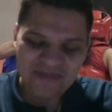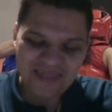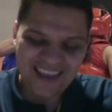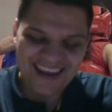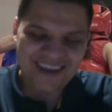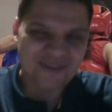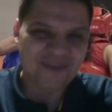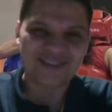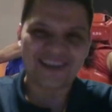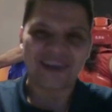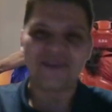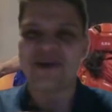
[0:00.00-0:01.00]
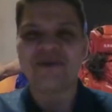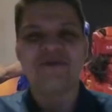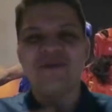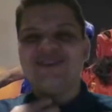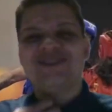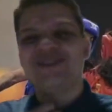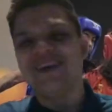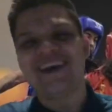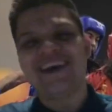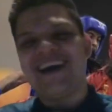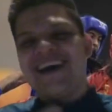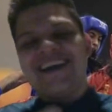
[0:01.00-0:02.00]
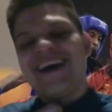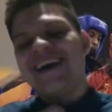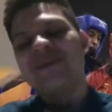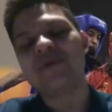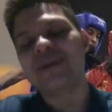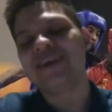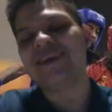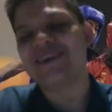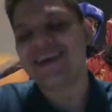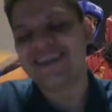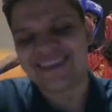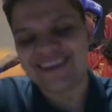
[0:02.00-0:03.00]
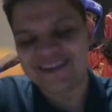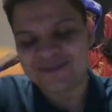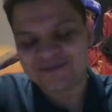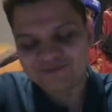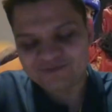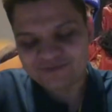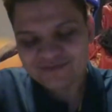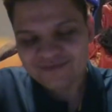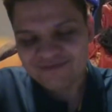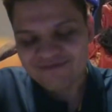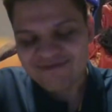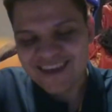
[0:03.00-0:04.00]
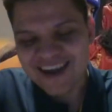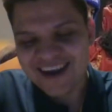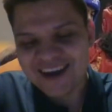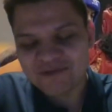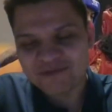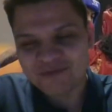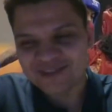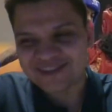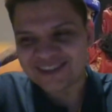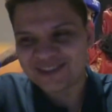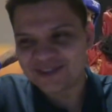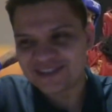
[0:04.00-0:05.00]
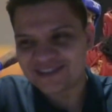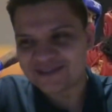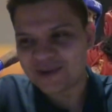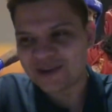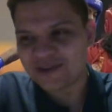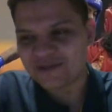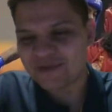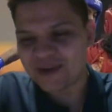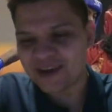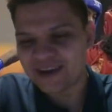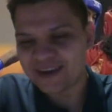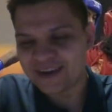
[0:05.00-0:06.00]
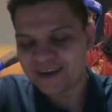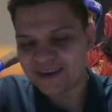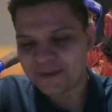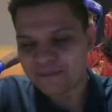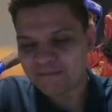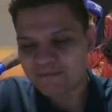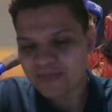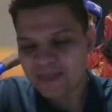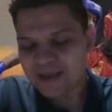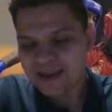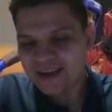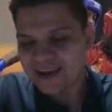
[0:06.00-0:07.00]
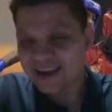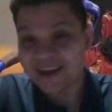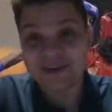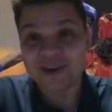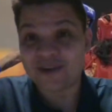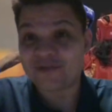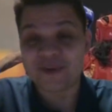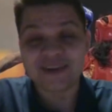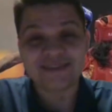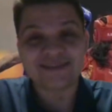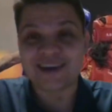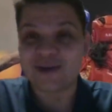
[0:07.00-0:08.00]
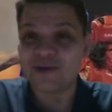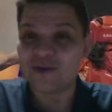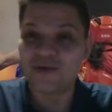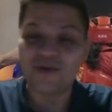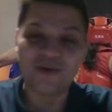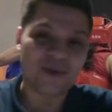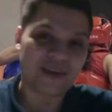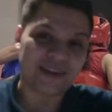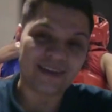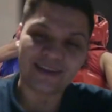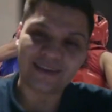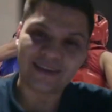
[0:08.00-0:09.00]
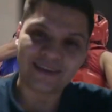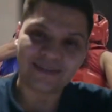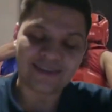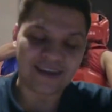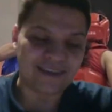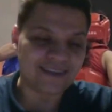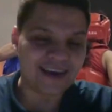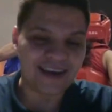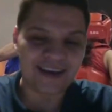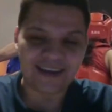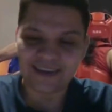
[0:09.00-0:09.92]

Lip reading: I want to, I really, I think Brazil is one of my, I have a lot of friends, Taulu and Sanda,